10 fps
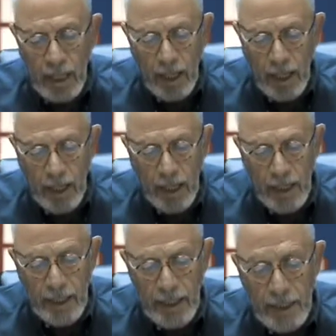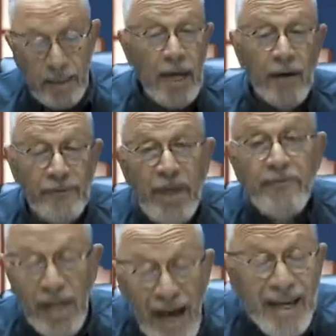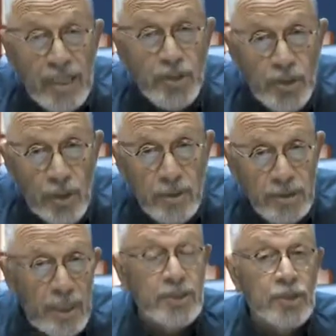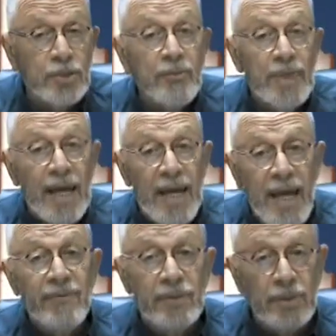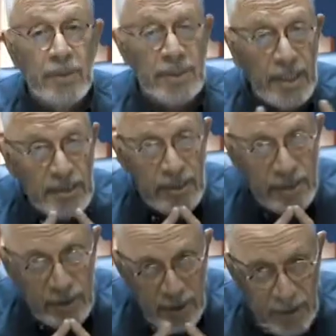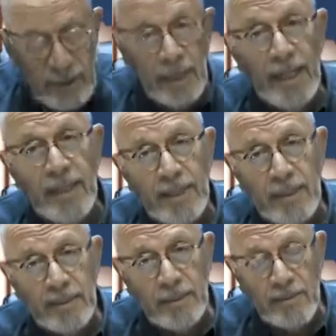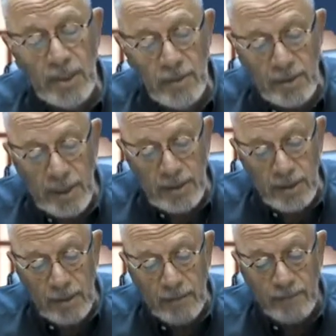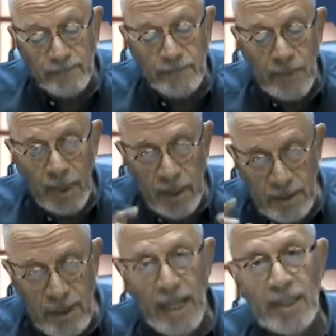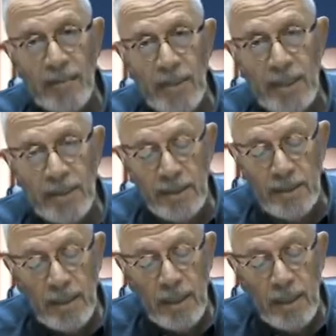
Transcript: Uh, now, if they've got insurance, let's assume they have insurance. These are illegal aliens. I'm going to use that term, undocumented.